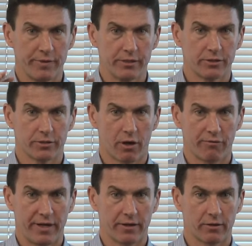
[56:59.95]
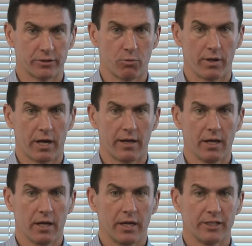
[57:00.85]
each, our fingers and whatnot
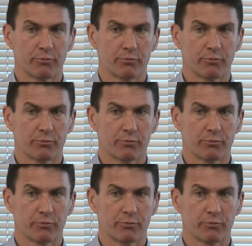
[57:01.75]
is